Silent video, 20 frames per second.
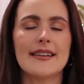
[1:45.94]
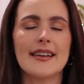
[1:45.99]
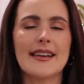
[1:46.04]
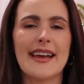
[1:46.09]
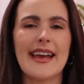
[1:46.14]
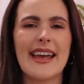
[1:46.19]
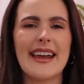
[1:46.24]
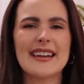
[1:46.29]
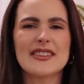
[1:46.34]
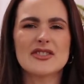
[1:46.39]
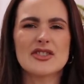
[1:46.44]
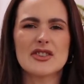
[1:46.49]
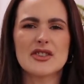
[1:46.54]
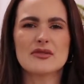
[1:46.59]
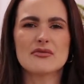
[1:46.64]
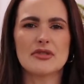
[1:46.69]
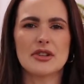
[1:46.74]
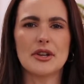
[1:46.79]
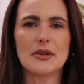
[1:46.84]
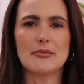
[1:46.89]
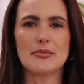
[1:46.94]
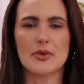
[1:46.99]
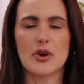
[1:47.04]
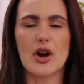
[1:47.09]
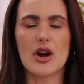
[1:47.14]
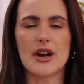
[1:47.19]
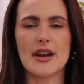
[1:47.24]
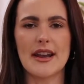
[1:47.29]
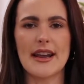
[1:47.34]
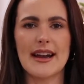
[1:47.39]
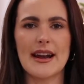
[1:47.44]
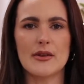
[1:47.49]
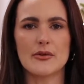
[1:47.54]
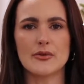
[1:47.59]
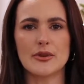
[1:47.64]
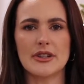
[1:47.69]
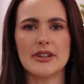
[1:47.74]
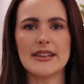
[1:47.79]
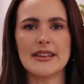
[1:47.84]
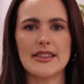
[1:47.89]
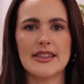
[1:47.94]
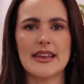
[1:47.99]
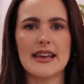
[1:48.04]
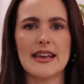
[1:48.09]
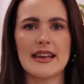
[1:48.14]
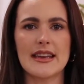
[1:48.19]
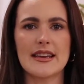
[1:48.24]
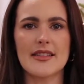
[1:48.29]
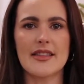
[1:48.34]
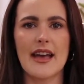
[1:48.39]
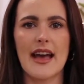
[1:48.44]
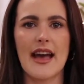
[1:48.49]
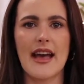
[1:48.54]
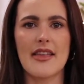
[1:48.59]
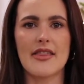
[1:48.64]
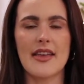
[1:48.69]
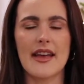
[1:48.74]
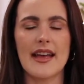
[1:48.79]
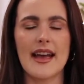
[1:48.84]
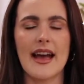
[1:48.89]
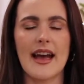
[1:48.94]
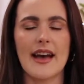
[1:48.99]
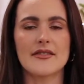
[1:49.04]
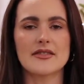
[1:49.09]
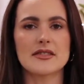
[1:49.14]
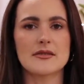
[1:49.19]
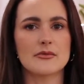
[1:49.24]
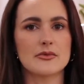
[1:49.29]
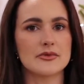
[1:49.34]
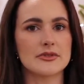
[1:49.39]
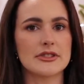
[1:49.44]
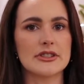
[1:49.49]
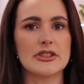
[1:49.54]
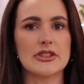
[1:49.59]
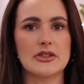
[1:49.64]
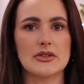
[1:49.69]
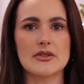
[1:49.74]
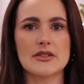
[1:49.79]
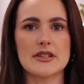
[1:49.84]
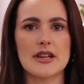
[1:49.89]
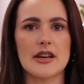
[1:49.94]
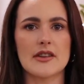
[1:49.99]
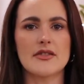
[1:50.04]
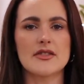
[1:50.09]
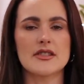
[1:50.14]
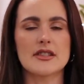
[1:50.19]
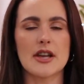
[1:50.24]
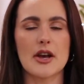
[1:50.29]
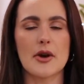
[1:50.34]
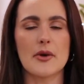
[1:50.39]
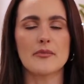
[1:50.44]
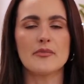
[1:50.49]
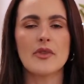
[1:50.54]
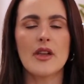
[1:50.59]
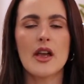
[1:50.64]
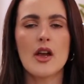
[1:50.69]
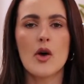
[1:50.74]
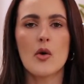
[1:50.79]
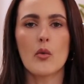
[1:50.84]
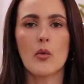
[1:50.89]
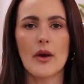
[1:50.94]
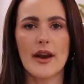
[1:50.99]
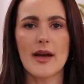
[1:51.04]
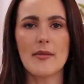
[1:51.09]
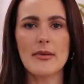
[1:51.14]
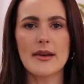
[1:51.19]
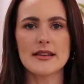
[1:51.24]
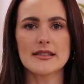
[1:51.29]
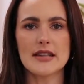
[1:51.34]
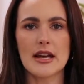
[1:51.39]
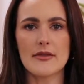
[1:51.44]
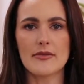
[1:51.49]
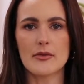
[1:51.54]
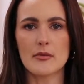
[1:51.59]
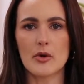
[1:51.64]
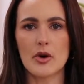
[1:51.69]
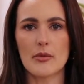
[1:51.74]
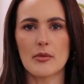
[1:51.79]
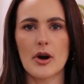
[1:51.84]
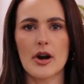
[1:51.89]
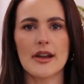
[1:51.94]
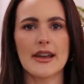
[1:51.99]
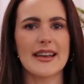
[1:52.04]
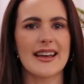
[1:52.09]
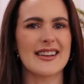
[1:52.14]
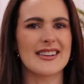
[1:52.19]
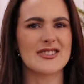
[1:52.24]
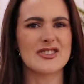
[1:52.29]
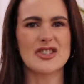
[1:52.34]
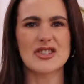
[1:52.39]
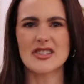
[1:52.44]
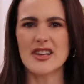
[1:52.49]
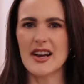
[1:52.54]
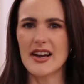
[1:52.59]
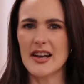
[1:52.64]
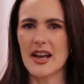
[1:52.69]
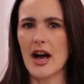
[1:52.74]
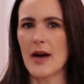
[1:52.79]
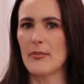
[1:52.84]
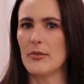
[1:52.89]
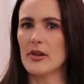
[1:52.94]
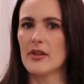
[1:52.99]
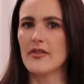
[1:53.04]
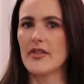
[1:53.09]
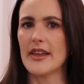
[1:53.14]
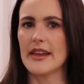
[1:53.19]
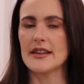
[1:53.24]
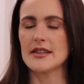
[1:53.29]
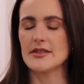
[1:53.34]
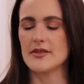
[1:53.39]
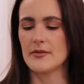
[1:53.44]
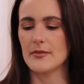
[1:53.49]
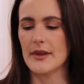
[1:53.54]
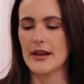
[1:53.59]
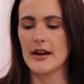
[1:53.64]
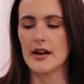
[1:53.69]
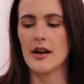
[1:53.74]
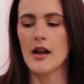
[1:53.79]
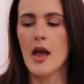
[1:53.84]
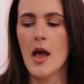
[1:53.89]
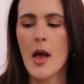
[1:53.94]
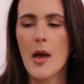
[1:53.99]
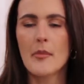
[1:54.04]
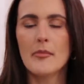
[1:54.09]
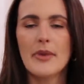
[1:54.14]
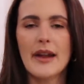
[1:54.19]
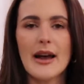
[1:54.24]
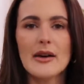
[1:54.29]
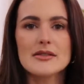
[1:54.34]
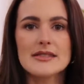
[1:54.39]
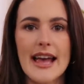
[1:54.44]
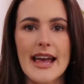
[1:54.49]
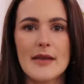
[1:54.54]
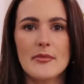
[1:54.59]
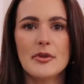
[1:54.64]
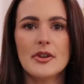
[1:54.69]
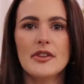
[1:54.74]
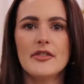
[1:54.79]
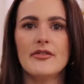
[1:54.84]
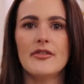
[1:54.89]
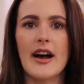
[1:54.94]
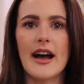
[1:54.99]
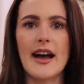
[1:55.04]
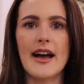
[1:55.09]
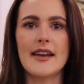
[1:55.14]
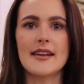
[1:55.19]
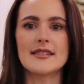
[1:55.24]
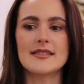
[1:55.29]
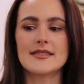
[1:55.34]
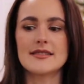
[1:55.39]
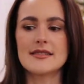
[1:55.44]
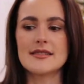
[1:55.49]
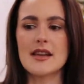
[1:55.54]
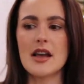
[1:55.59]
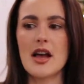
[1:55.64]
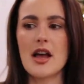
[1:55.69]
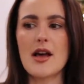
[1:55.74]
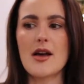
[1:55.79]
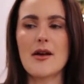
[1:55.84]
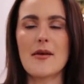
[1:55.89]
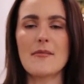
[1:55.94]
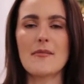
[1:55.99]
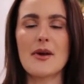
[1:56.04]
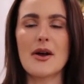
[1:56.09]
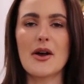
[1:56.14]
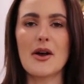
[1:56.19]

and it's just really broad. And I really think that they have some really cute stuff. So what I picked up from World Market, just got a couple of things from there, but I was able to find some